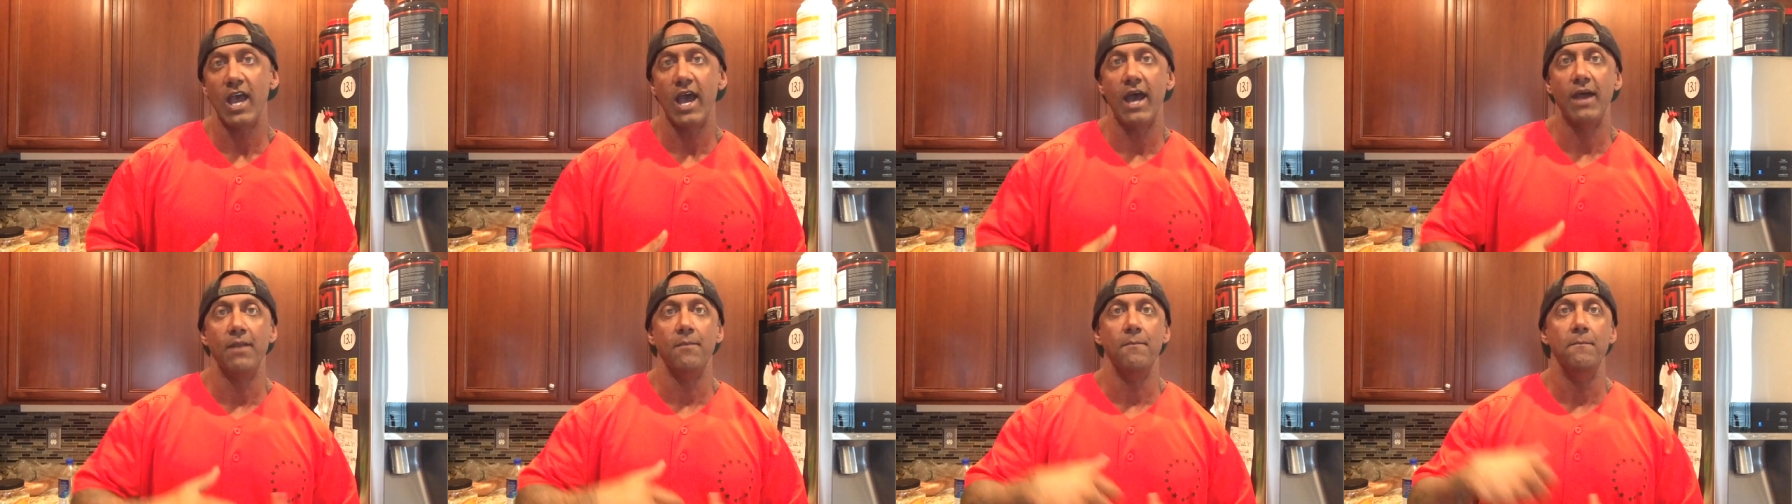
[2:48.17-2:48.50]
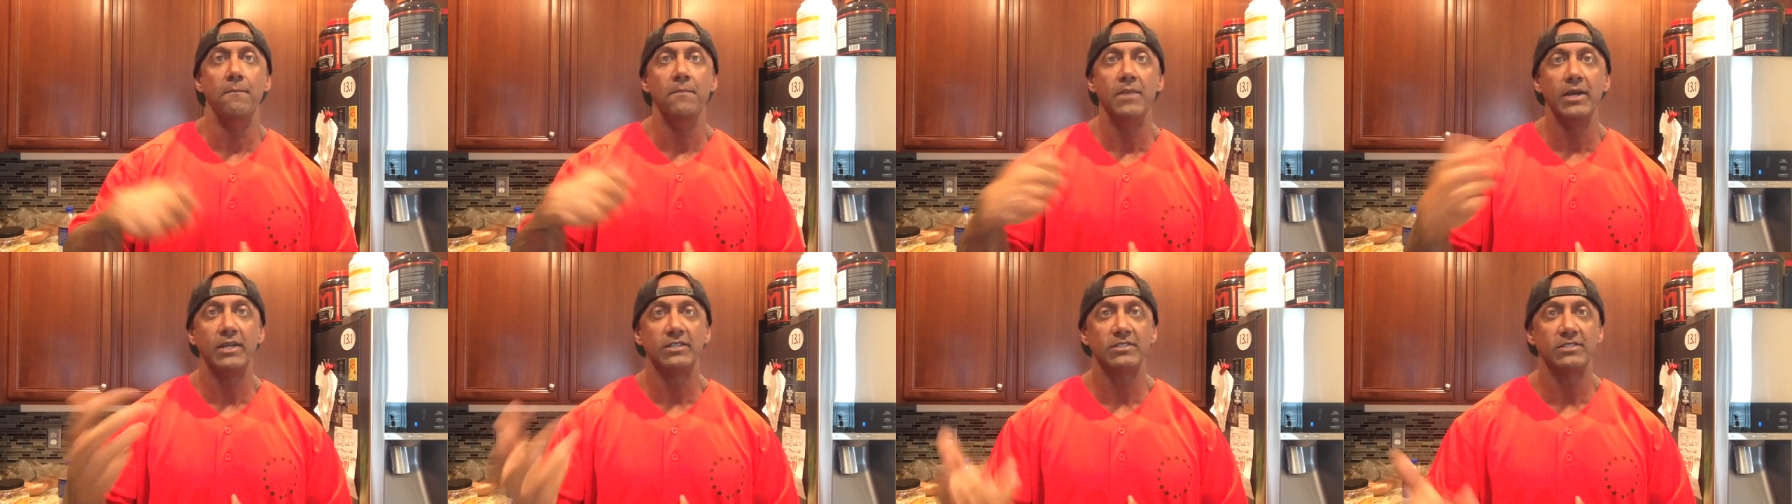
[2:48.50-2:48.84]
how to
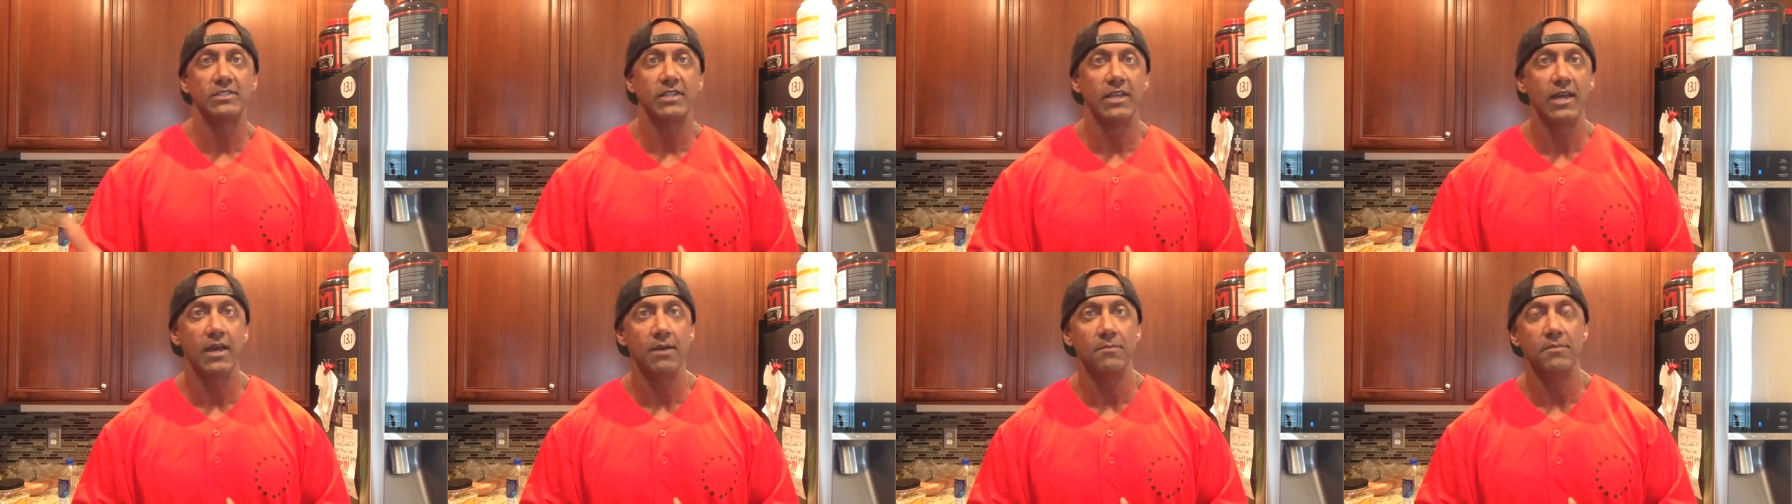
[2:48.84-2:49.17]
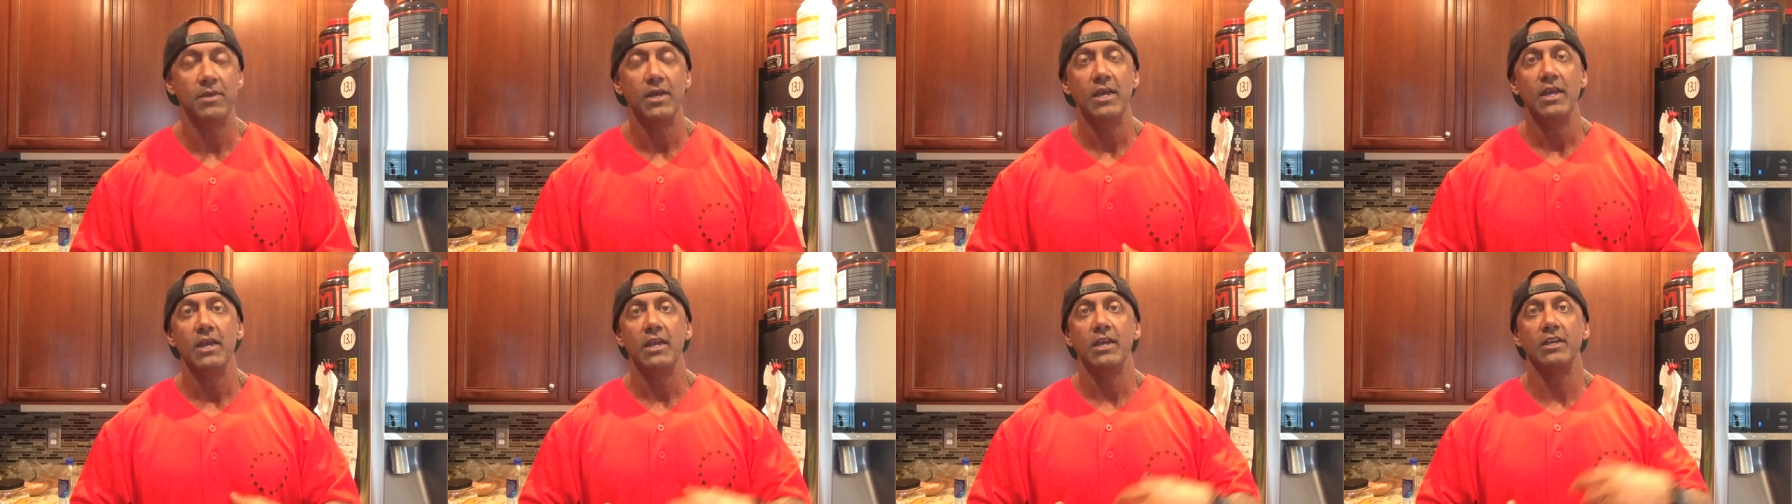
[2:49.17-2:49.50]
mix
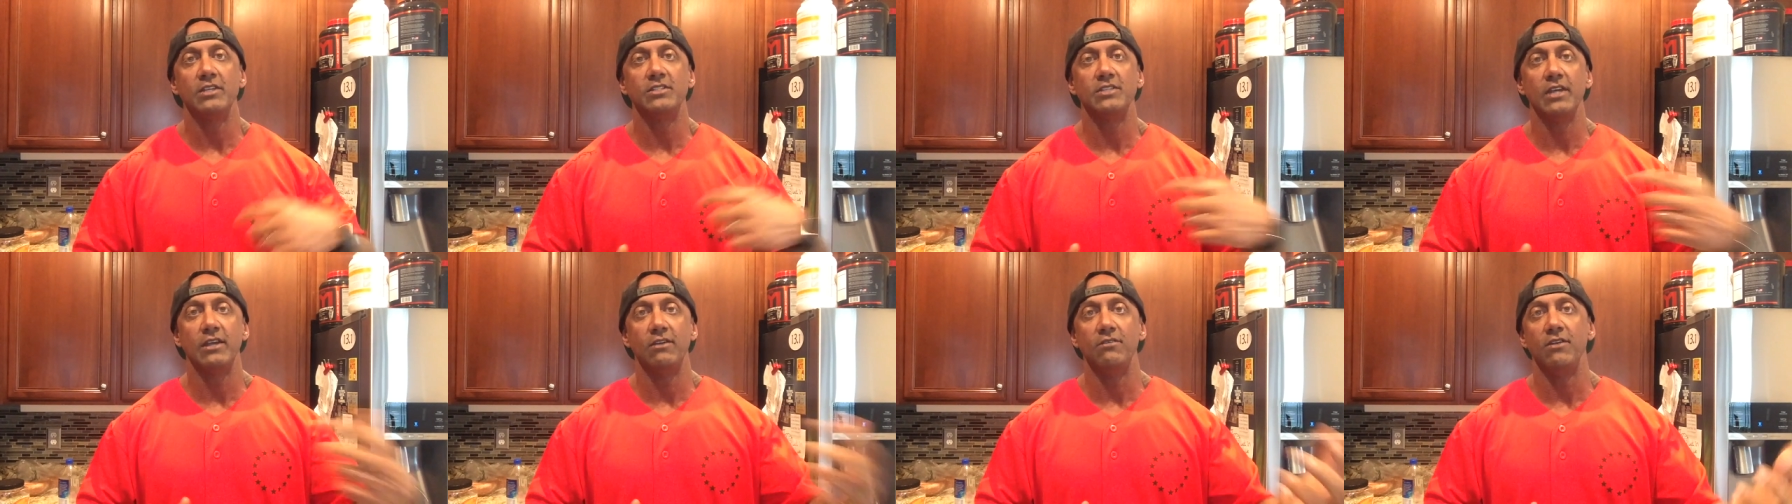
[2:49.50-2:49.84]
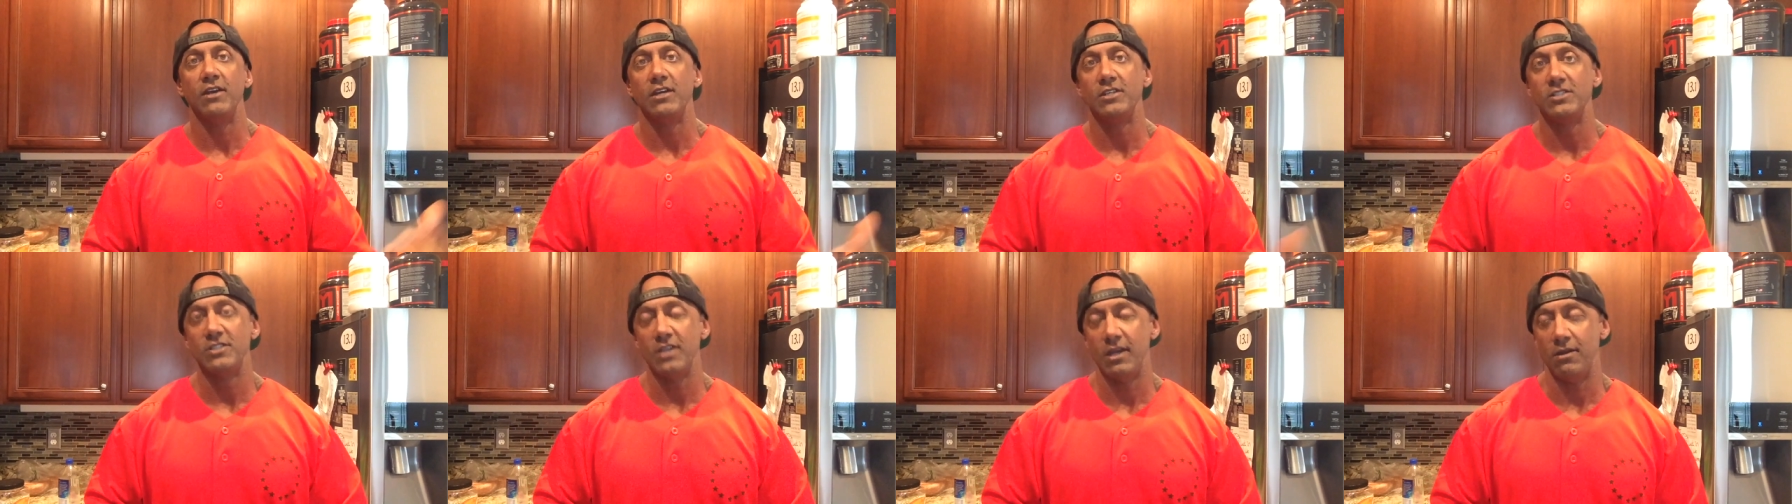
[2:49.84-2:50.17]
them,
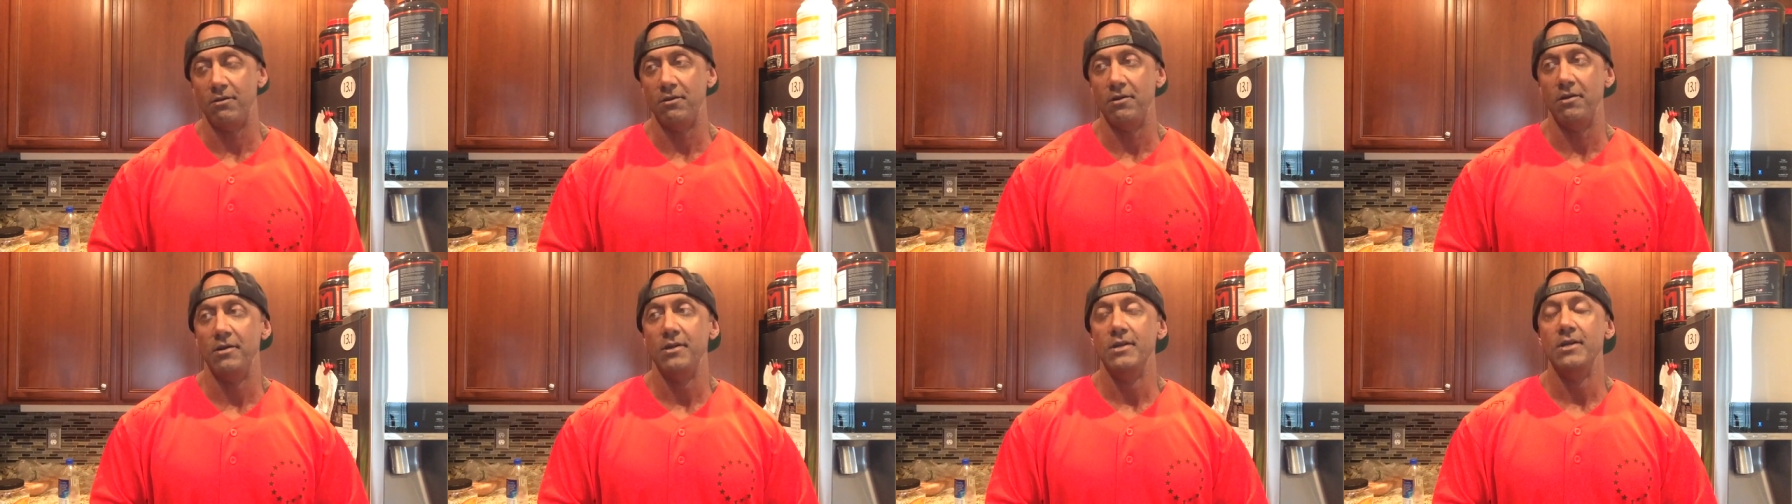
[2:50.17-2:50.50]
etc., etc.